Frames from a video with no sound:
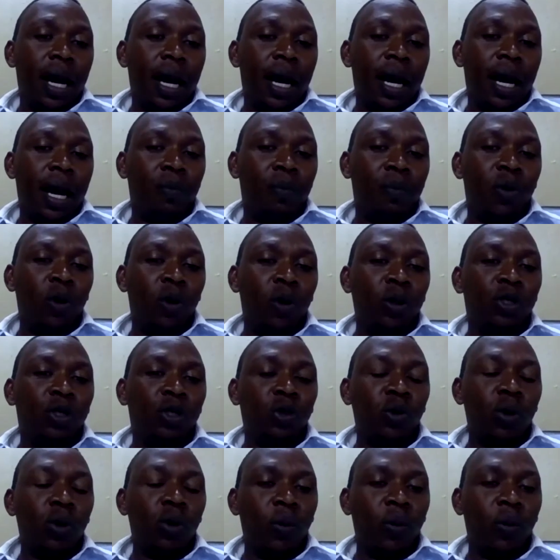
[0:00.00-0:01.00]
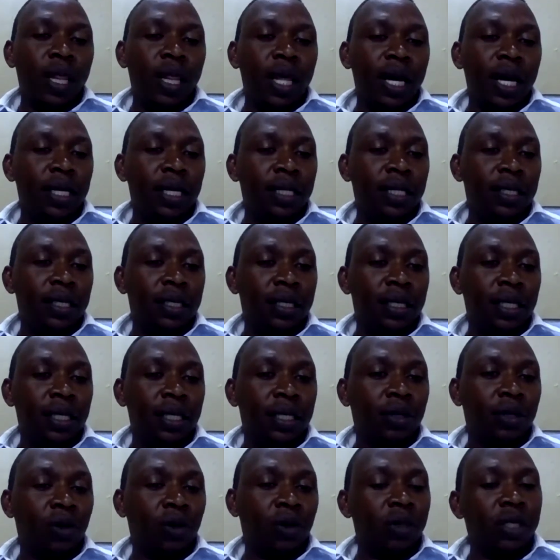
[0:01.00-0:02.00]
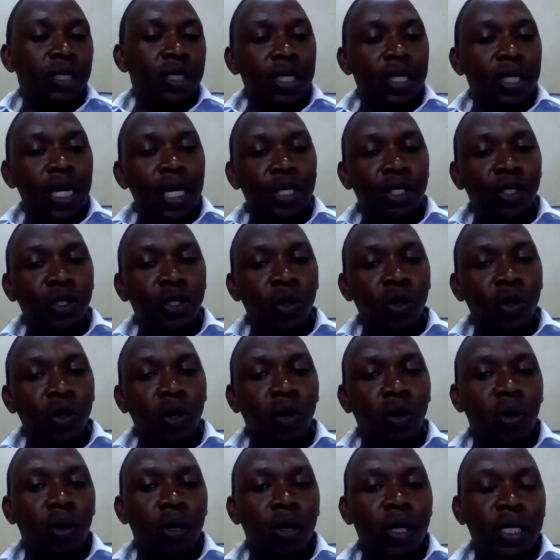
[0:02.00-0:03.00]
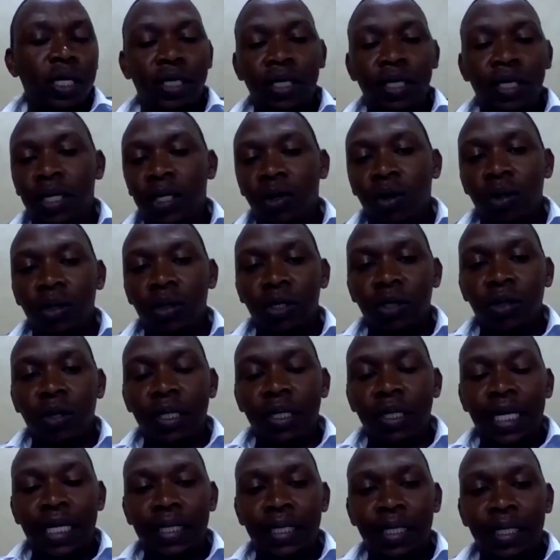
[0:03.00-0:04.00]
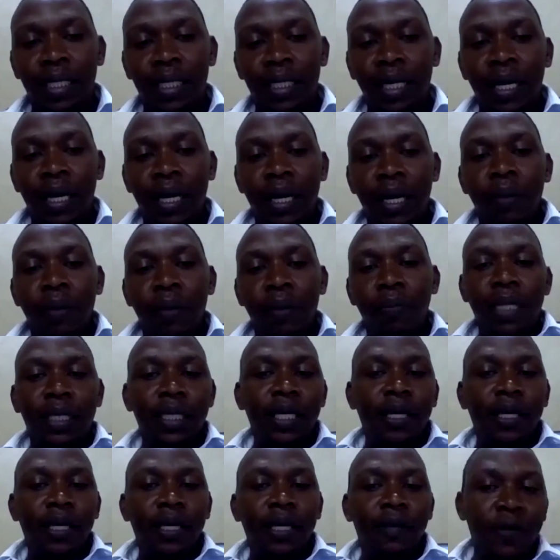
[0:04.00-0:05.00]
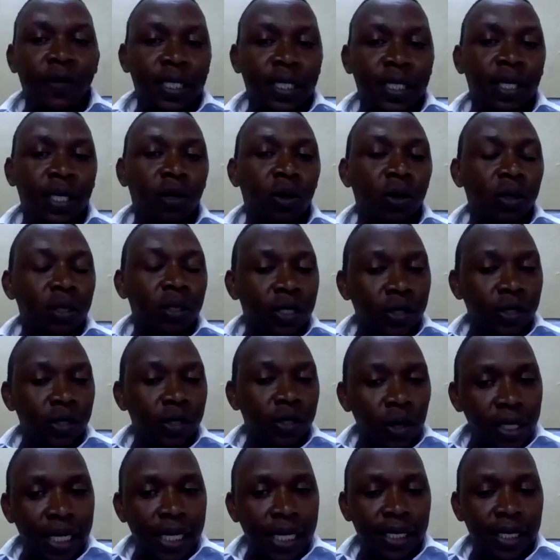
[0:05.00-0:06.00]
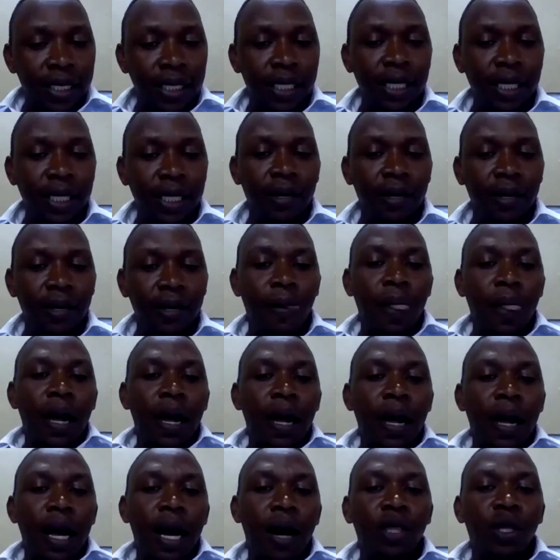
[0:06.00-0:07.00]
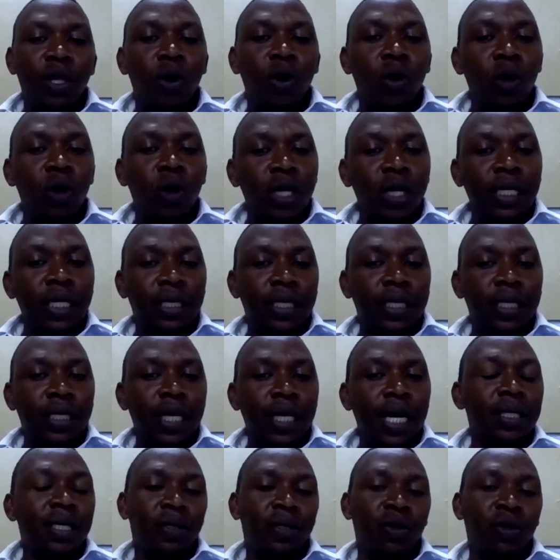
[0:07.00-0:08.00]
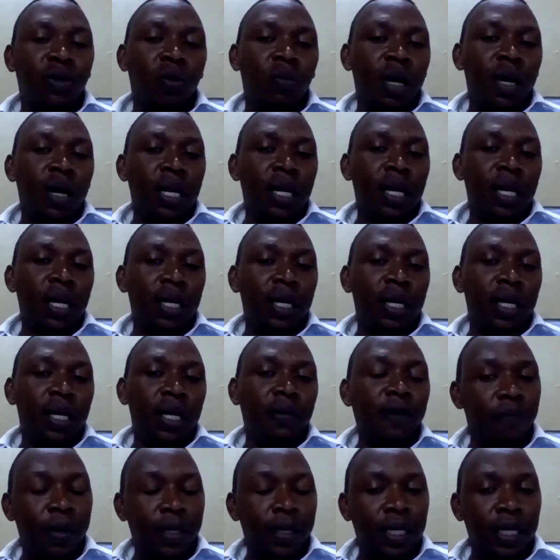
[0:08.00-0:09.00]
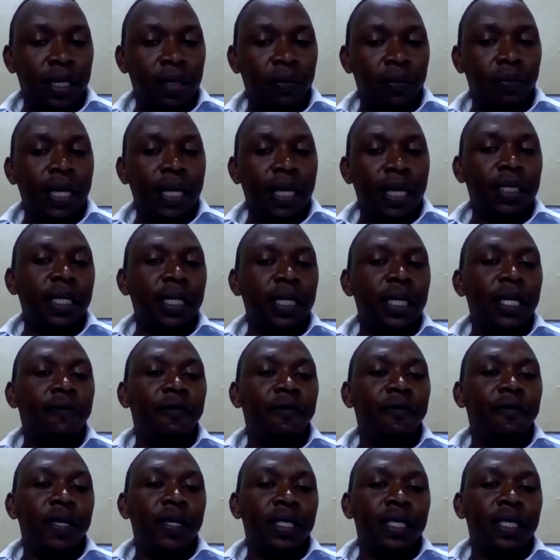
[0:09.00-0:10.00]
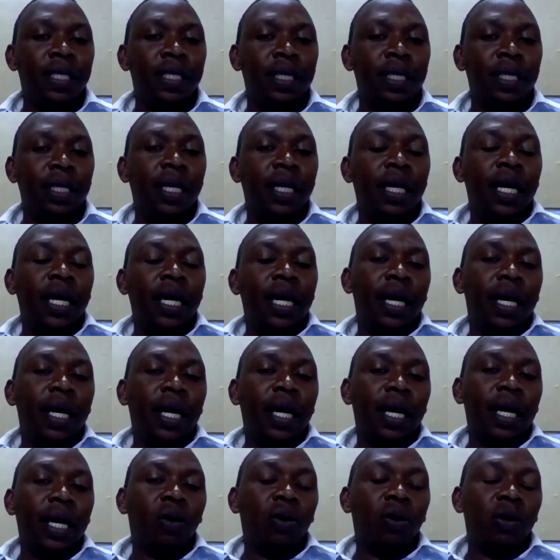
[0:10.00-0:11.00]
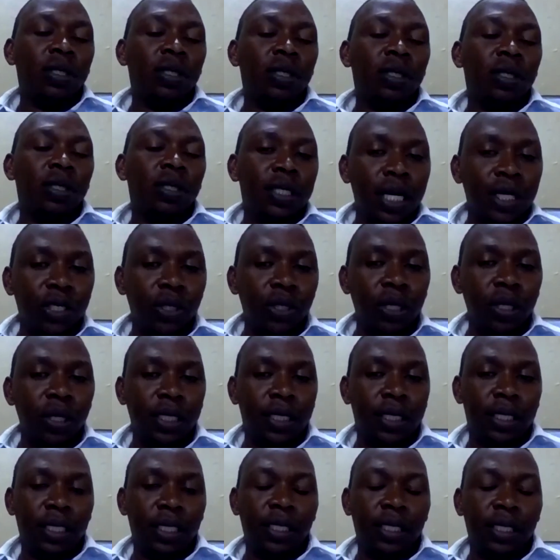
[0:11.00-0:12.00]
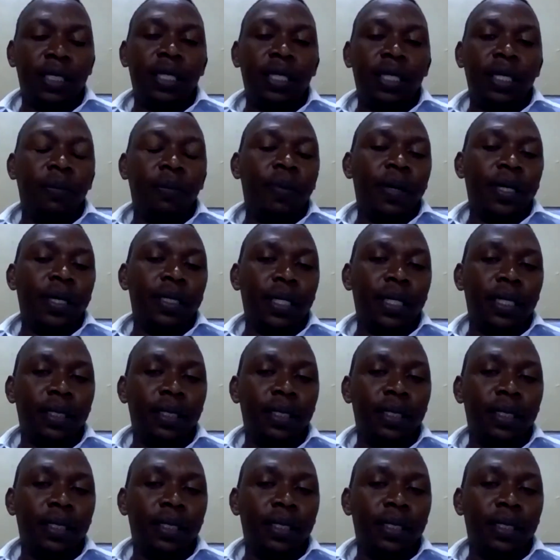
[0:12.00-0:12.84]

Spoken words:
I'm not sure whether he's in construction or he's in consultancy. But if he's in consultancy, withholding tax is normally 5%. But if he's in construction, it is 3%.